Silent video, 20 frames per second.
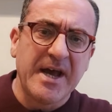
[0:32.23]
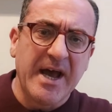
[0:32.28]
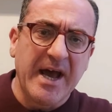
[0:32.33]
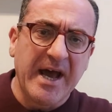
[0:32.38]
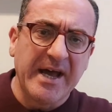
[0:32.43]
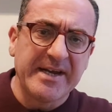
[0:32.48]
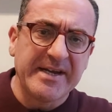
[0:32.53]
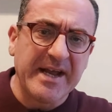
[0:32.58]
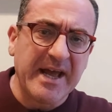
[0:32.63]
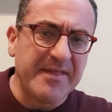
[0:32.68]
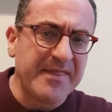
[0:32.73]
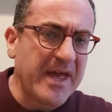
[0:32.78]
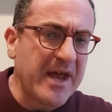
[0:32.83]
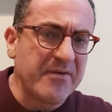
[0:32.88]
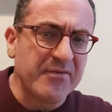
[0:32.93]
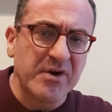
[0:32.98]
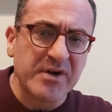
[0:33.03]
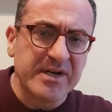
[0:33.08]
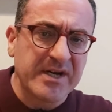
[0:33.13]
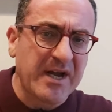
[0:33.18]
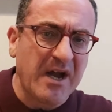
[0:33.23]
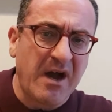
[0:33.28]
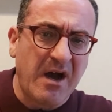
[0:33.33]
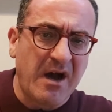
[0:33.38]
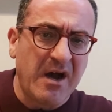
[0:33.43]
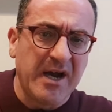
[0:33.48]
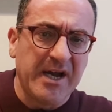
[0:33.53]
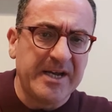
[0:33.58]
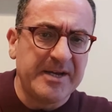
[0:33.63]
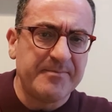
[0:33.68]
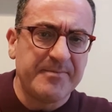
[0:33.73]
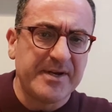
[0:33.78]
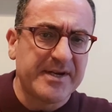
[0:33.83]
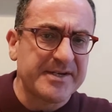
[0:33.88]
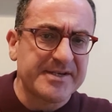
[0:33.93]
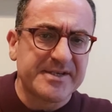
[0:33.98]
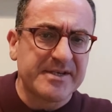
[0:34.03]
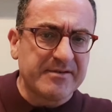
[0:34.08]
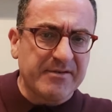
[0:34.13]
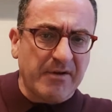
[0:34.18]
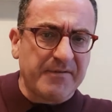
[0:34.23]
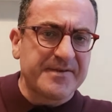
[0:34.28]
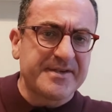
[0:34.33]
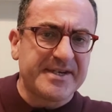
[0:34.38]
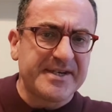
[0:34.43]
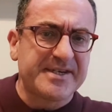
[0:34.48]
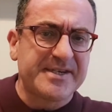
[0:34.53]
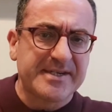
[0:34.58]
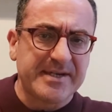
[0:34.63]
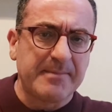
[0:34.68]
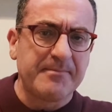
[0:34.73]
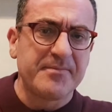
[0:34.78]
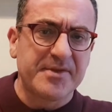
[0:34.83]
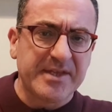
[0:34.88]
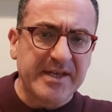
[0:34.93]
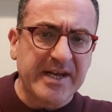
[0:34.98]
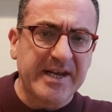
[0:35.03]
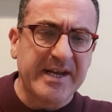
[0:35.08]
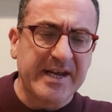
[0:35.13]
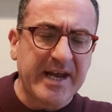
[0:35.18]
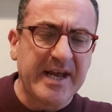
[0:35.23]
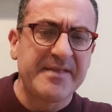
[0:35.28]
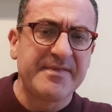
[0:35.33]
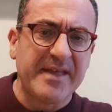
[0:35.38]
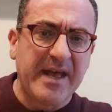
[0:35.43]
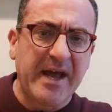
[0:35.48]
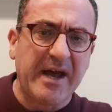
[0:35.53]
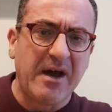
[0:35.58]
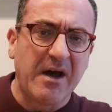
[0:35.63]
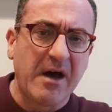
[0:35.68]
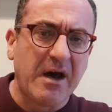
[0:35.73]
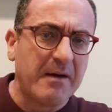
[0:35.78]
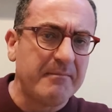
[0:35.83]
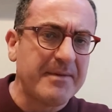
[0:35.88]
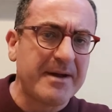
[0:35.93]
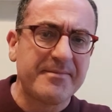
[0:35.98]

and they're unkind because there's obviously something in their heart?